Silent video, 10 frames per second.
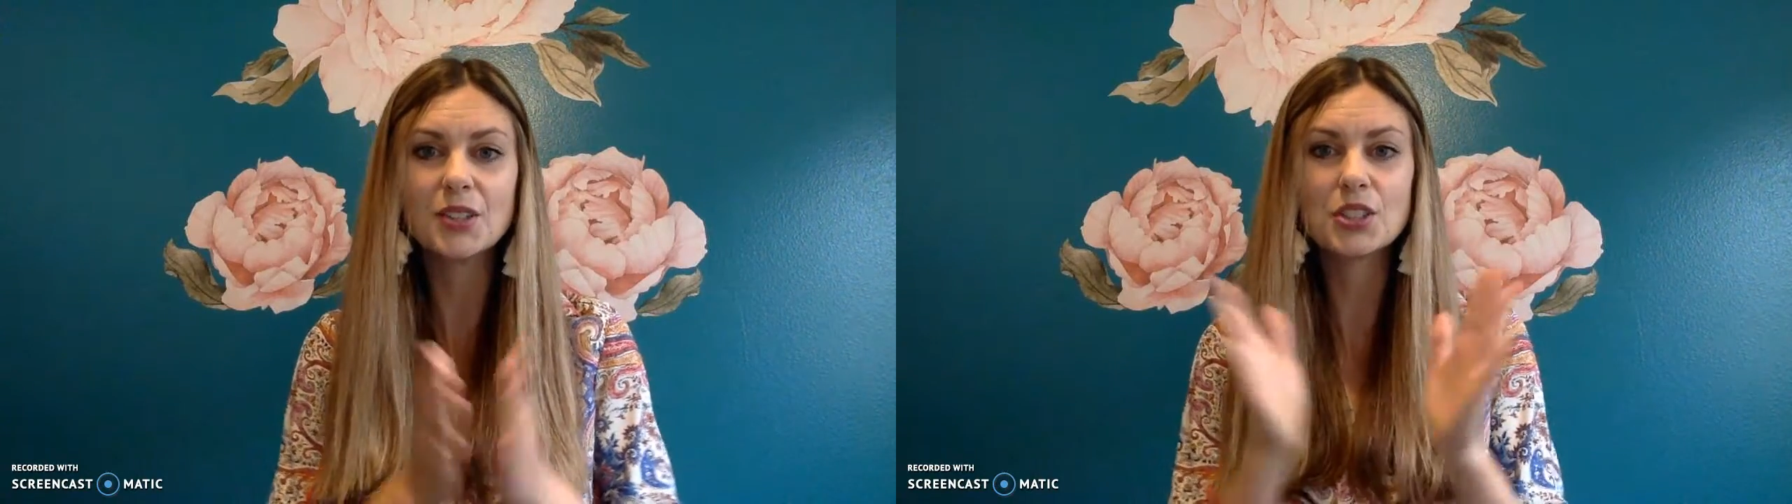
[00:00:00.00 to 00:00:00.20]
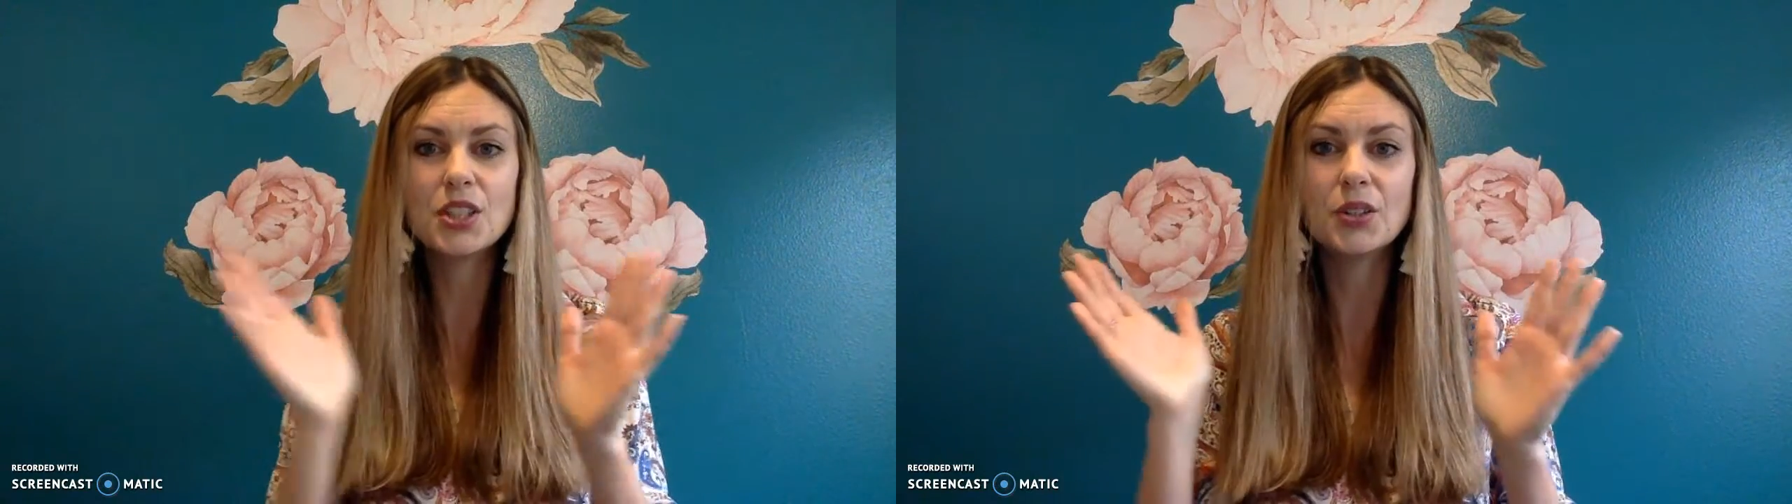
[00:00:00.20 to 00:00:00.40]

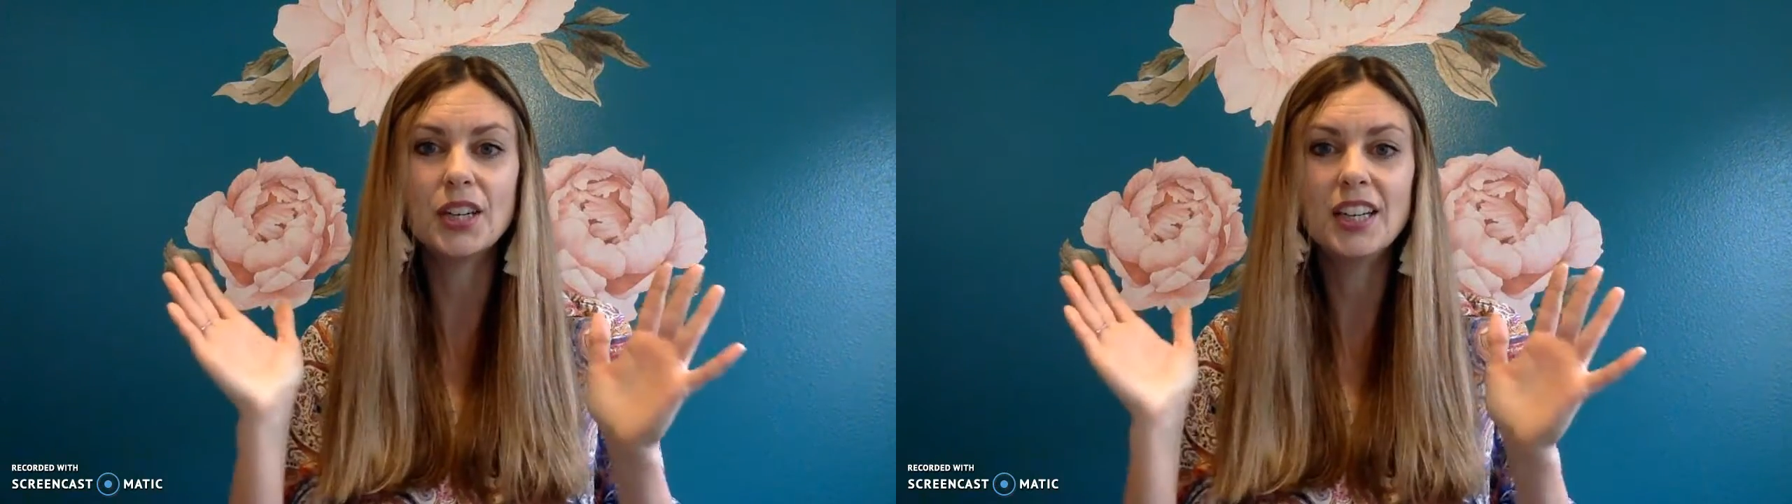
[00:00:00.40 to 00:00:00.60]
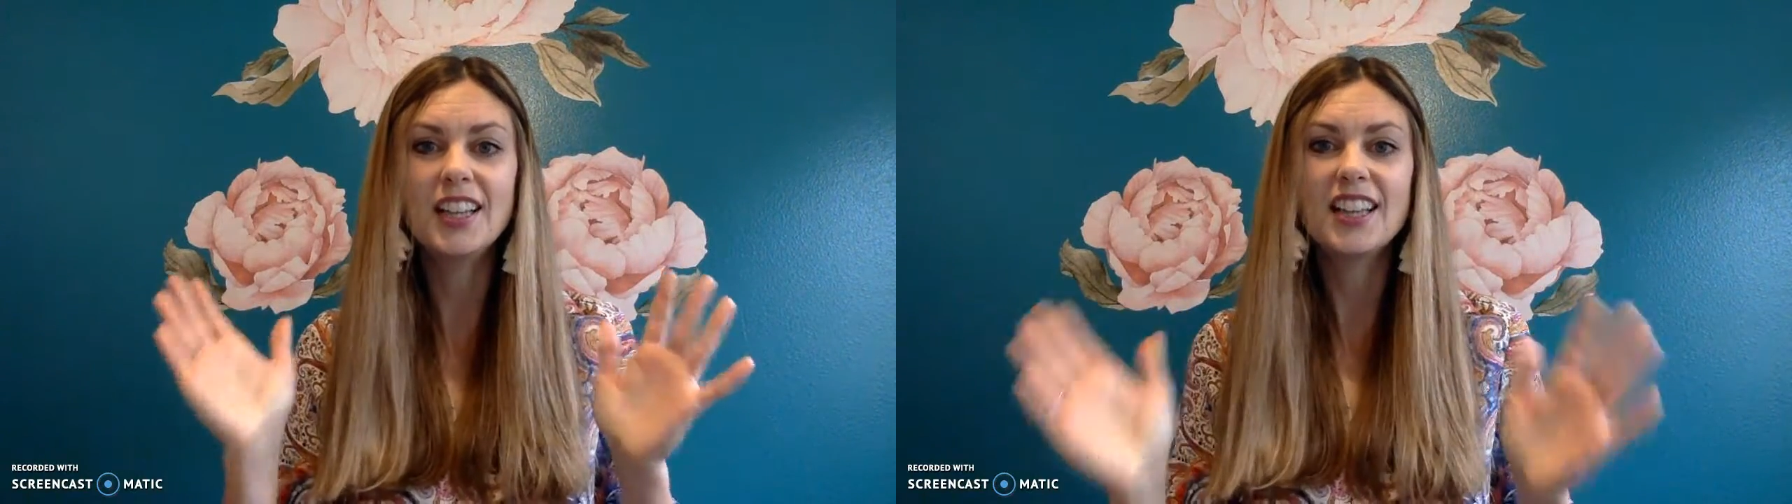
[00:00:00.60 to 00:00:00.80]
So
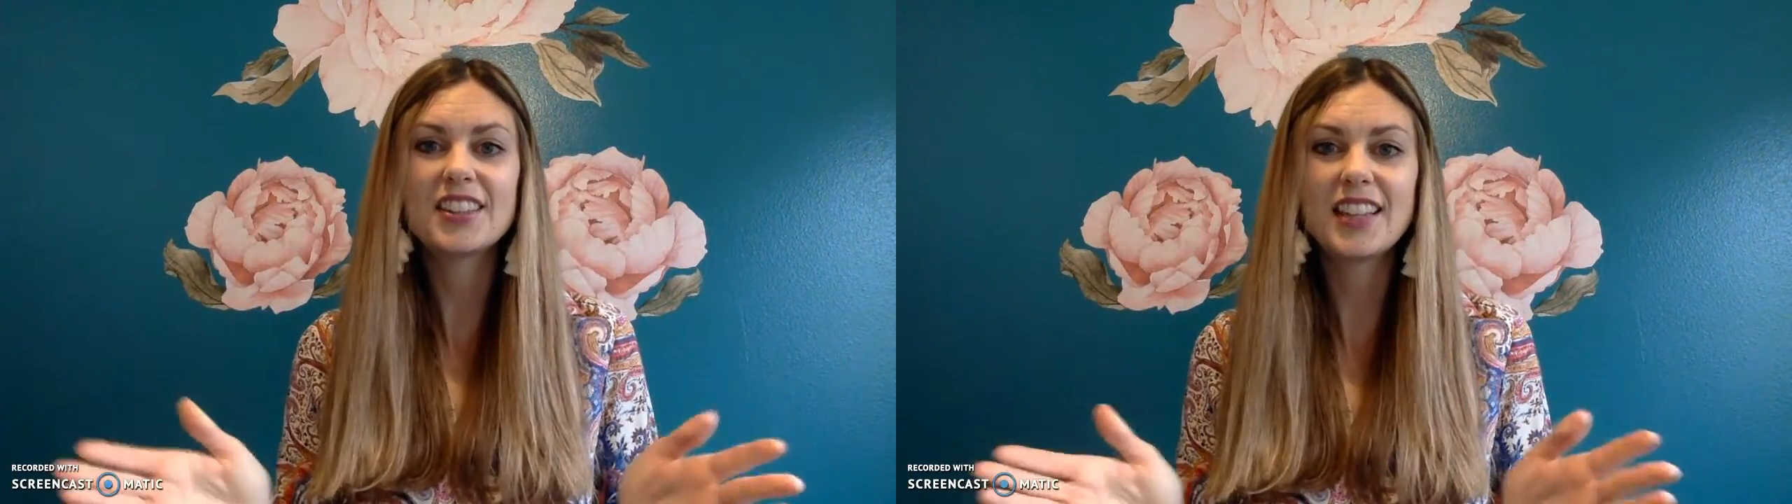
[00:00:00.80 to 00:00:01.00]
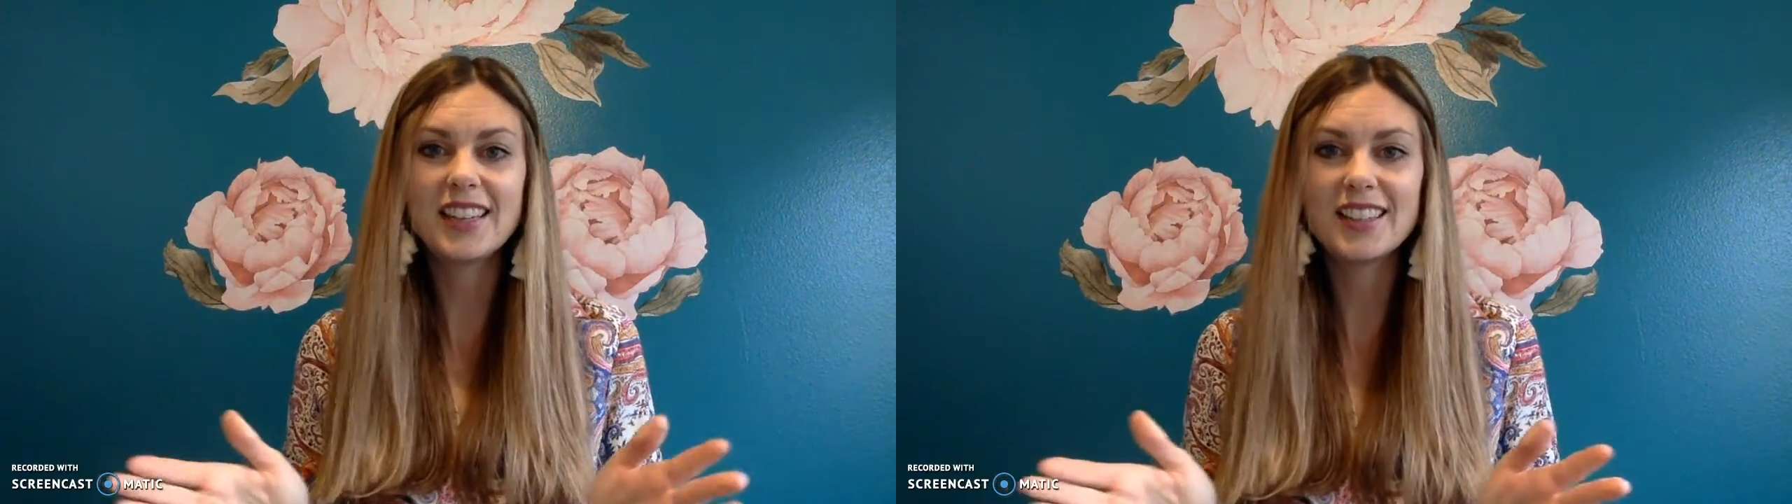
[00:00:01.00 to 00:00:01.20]

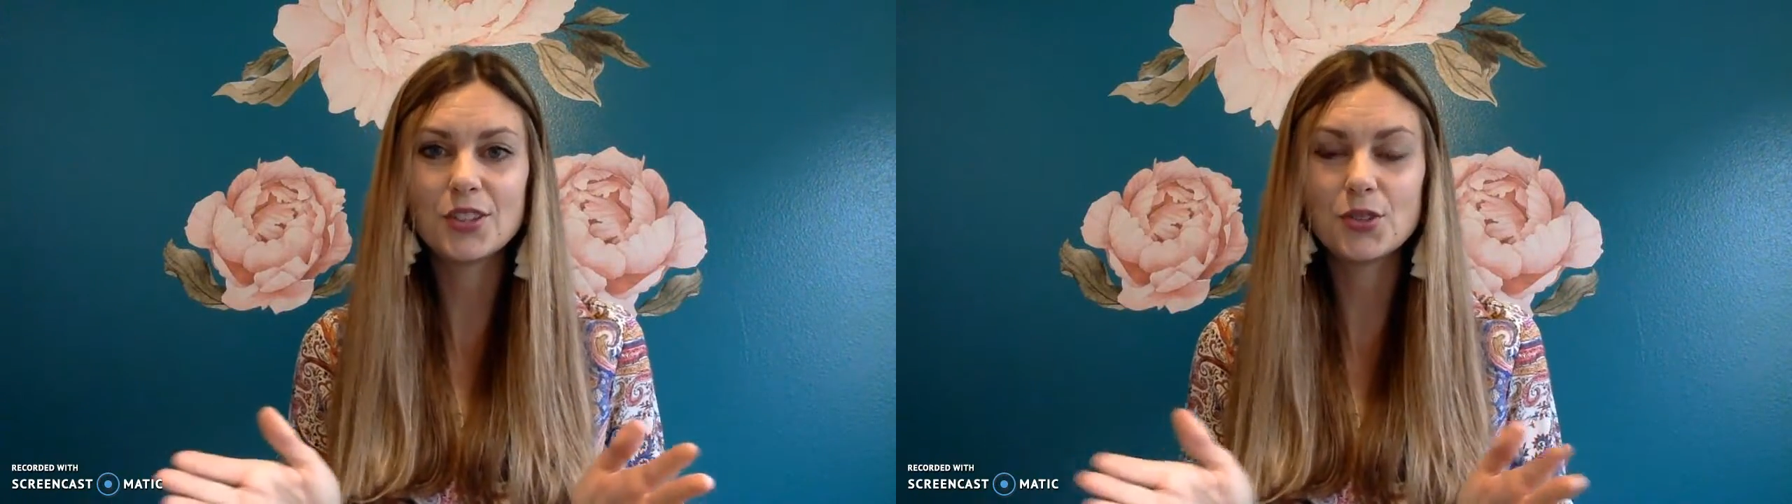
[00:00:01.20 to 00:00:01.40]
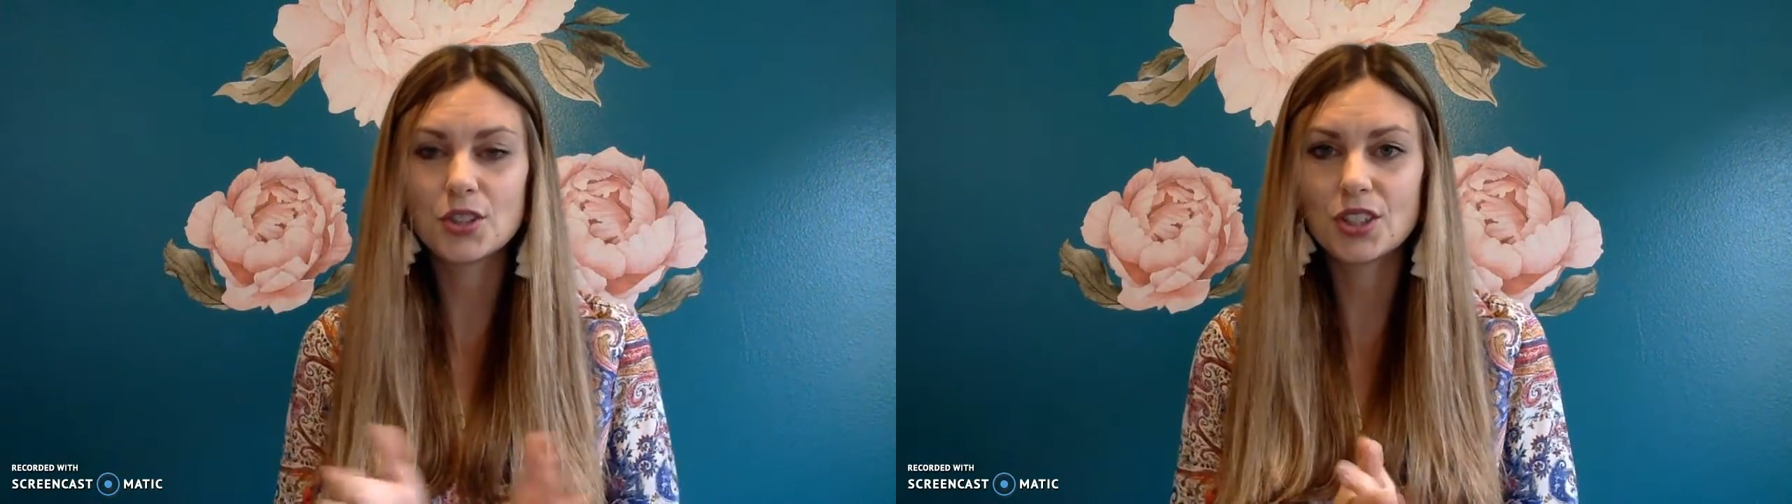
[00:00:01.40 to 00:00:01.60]
thank
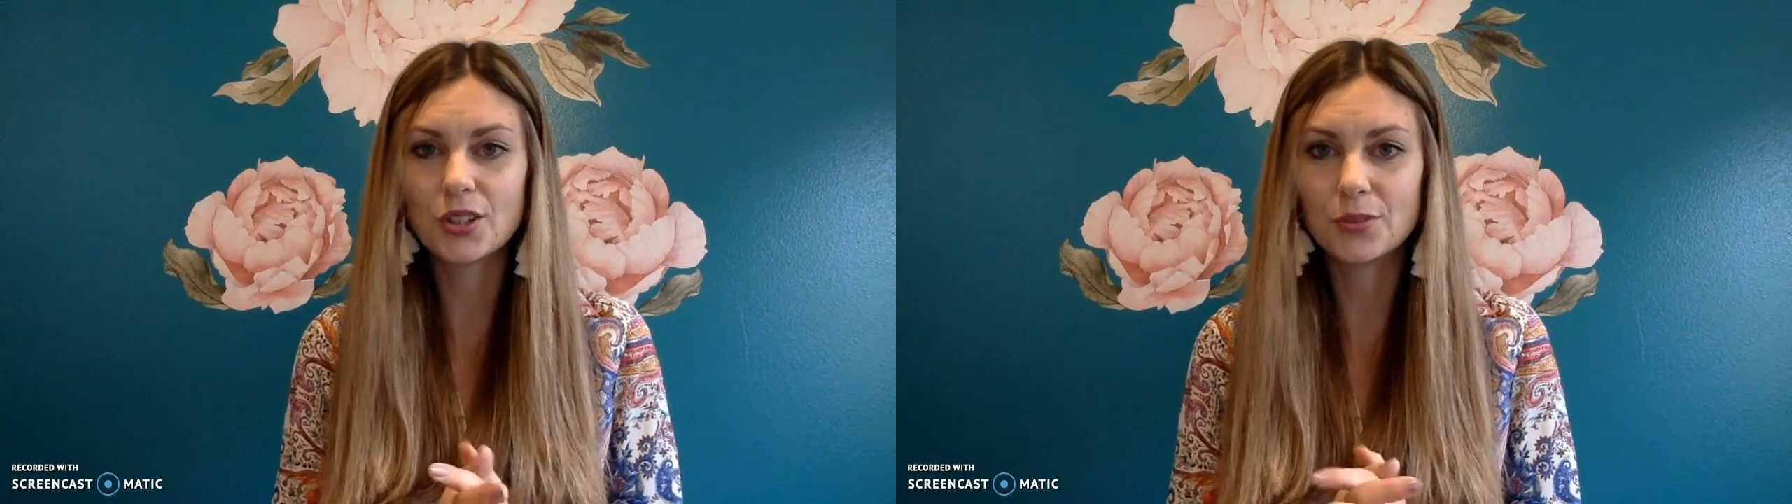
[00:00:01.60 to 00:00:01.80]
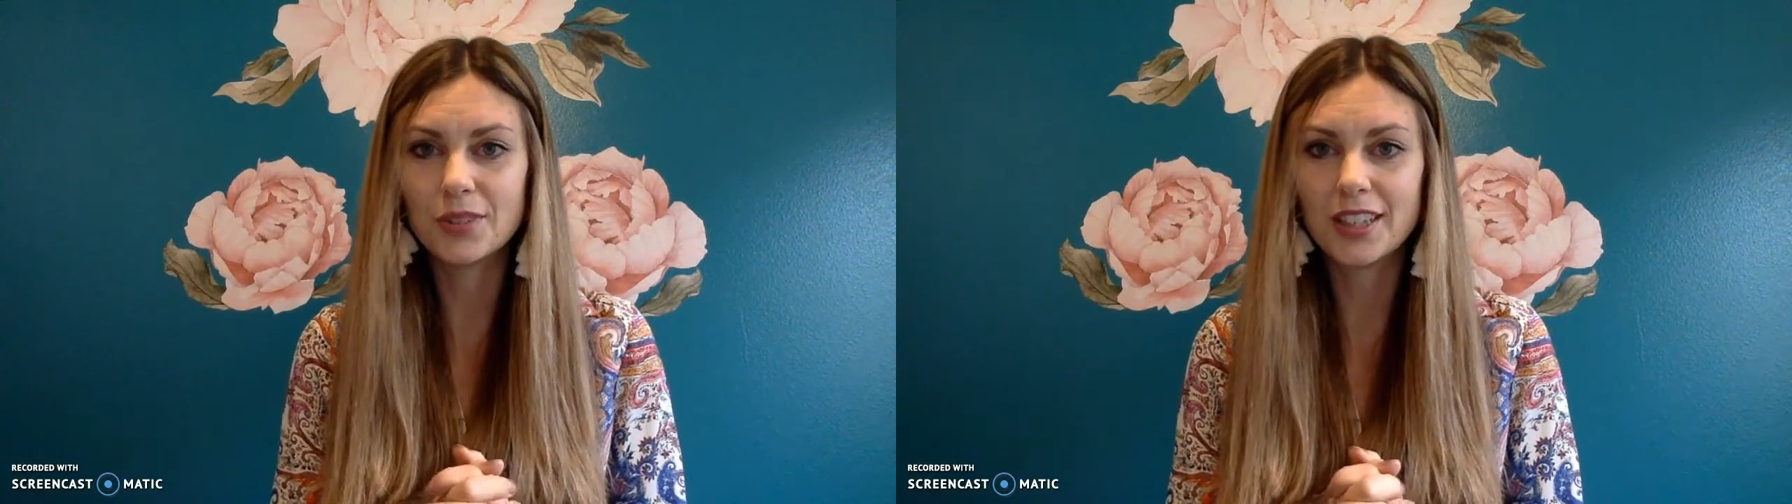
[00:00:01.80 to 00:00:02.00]
you
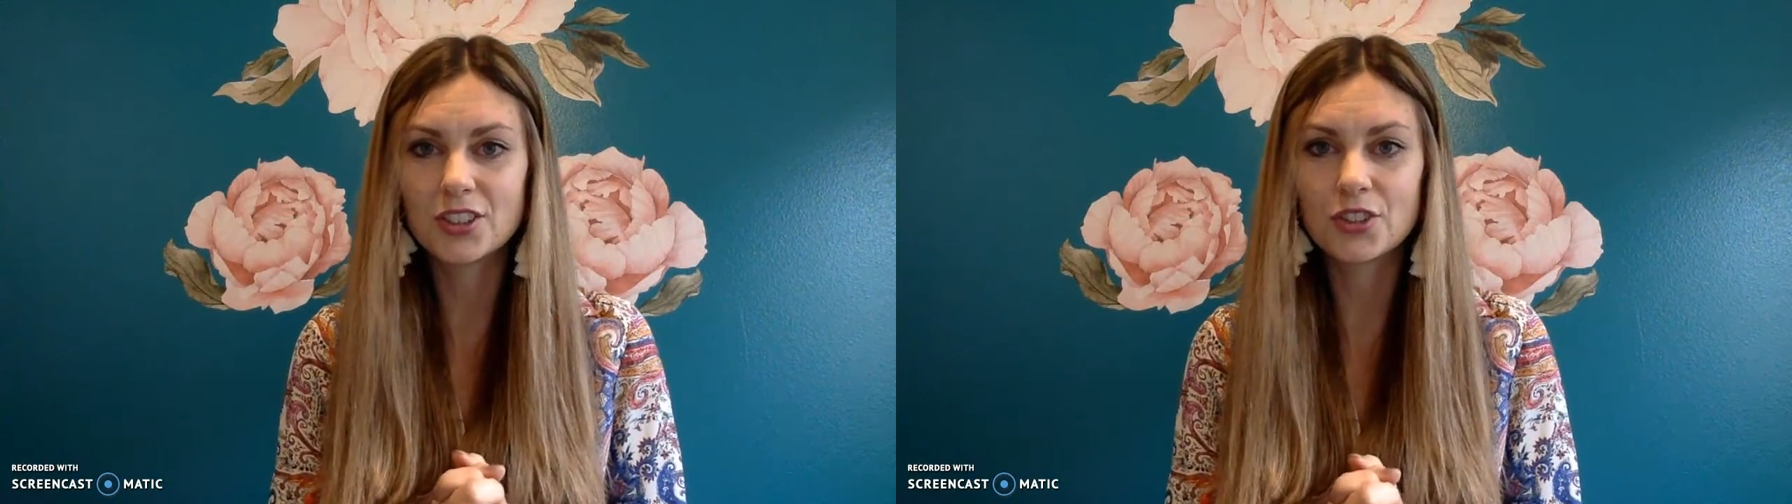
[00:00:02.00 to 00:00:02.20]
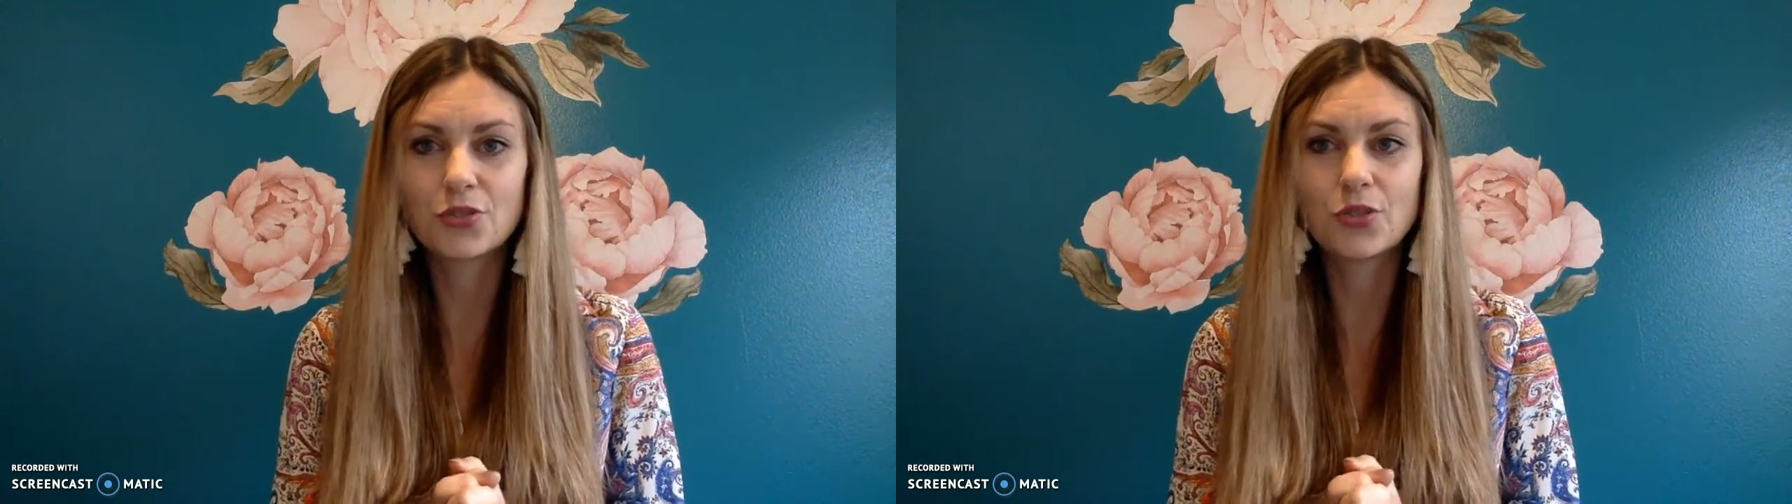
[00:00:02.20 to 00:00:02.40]
so much